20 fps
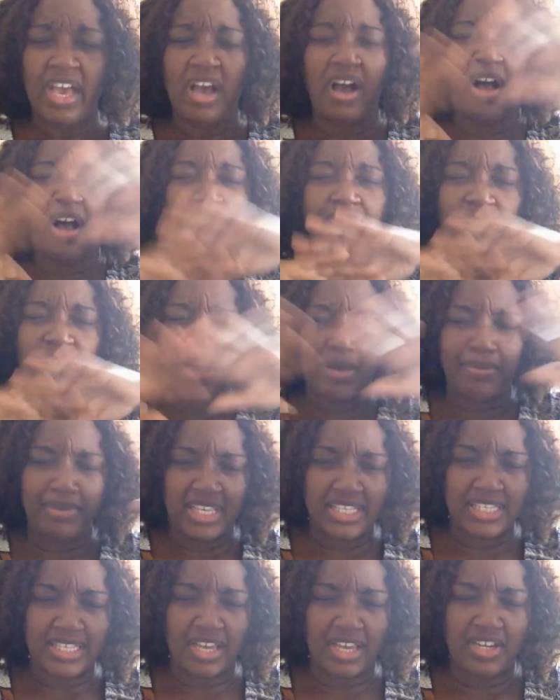all
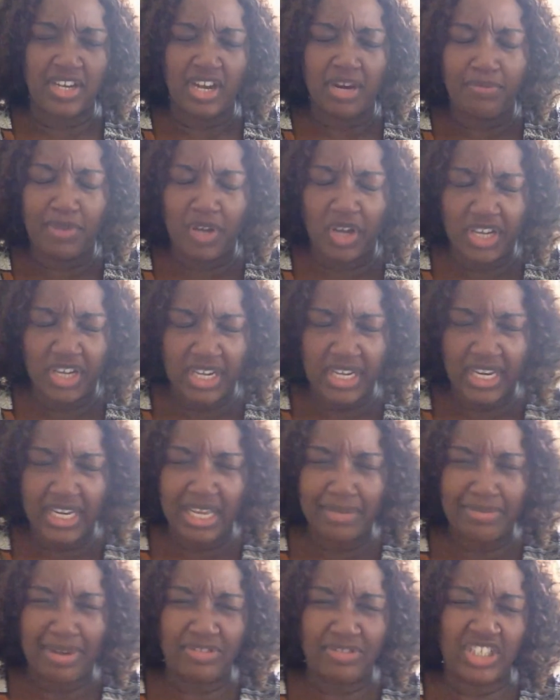families of their blood in the
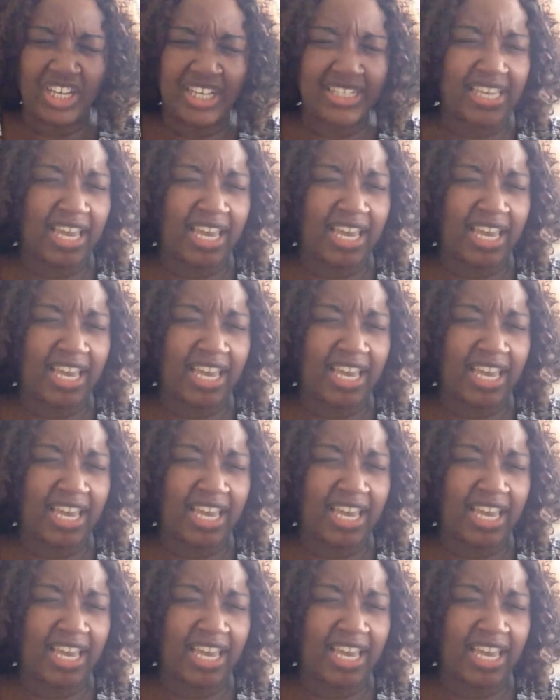name of Jesus.